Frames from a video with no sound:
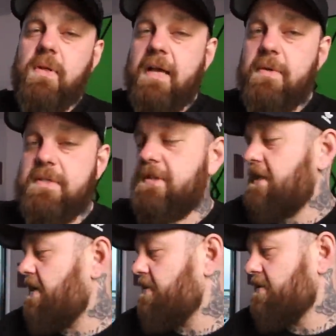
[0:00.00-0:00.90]
Like, we
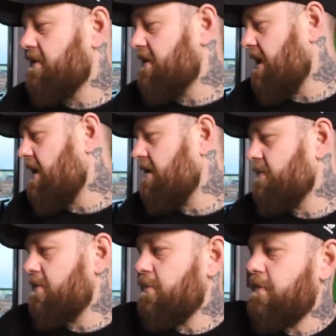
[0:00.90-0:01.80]
took down those
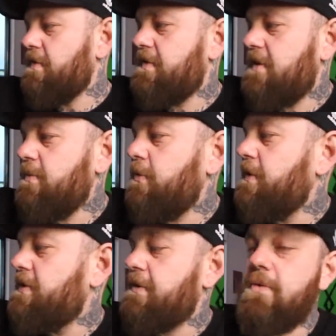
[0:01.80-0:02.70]
designs, we moved the symbol,
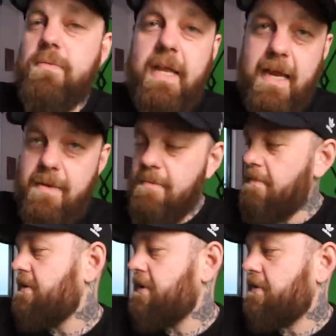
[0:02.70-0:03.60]
we took the
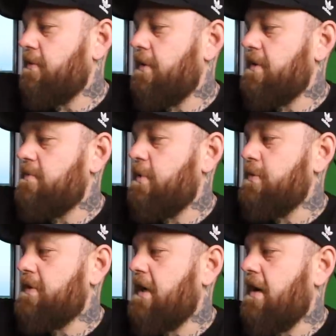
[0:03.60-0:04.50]
name, we took the words
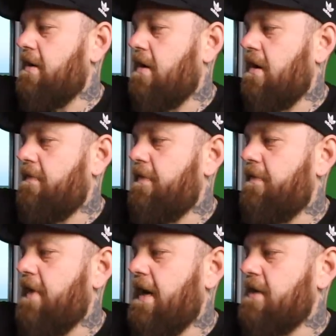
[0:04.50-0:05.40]
BoostGod off
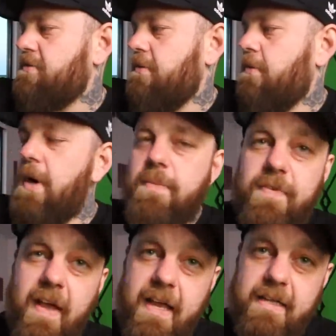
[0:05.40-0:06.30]
of the actual
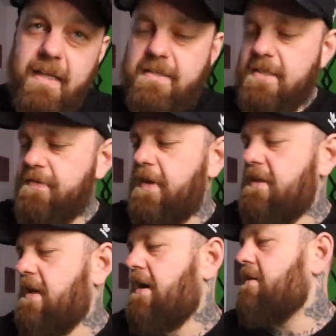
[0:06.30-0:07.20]
website, like stuff
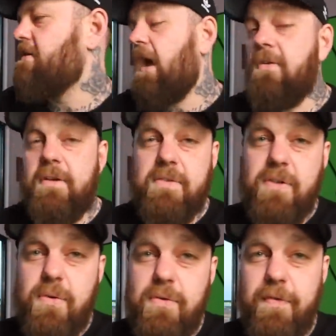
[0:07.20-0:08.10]
like that. Everything was
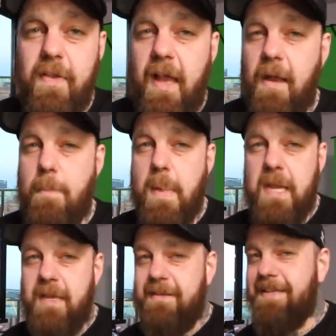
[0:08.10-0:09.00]
cool for like a
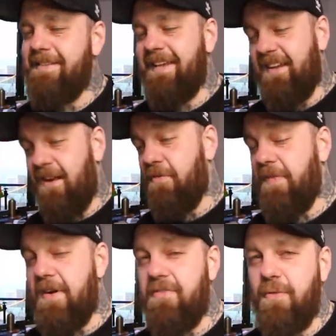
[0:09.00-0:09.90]
minute, like a
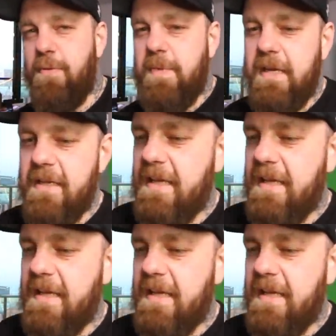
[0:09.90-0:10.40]
very short minute.